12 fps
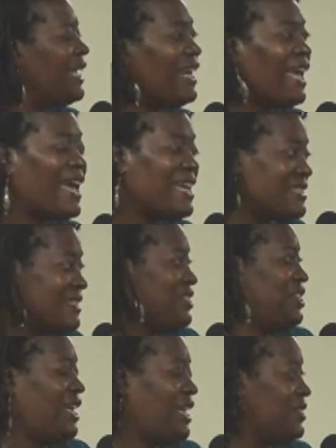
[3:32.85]
That has to
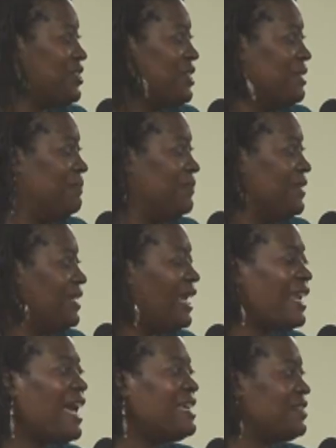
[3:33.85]
change.
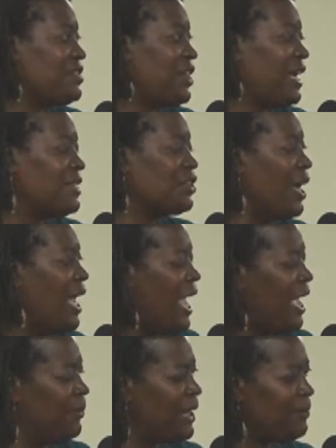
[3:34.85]
It has to change.
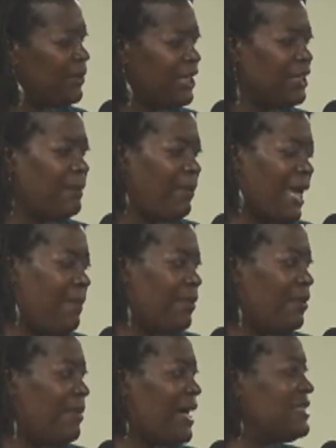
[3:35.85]
And when I read in the
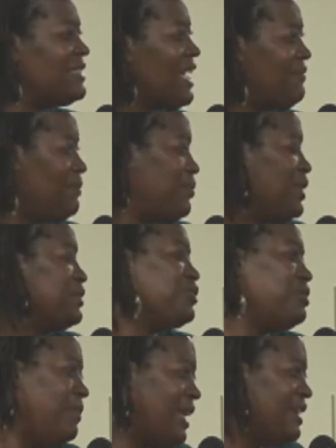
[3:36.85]
paper about $7.2
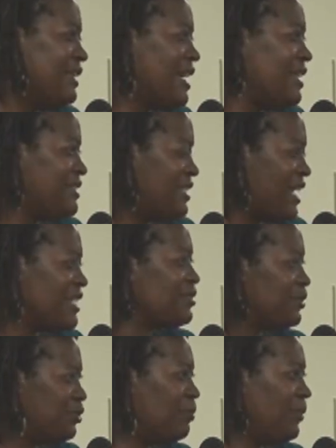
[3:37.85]
million that our
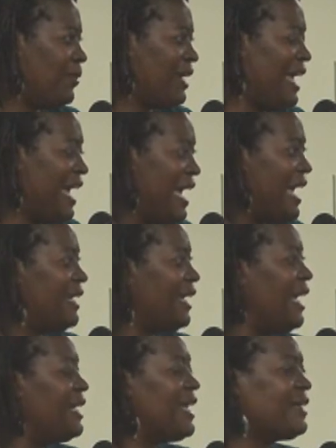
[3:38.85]
school board had
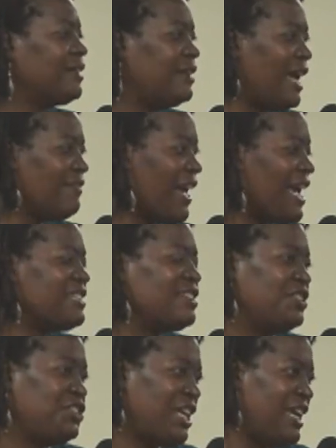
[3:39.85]
that could have
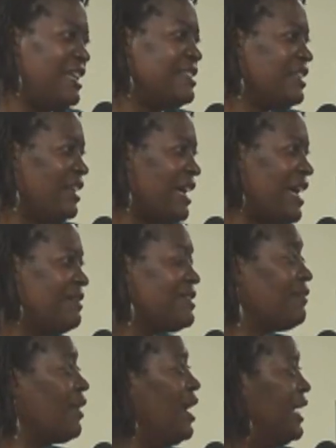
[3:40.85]
actually changed the lives
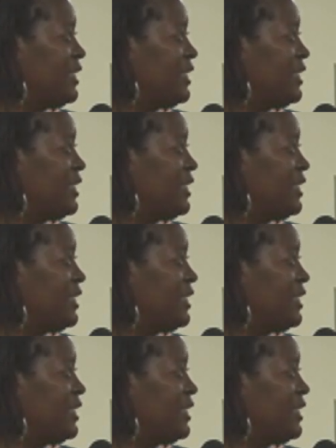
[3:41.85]
of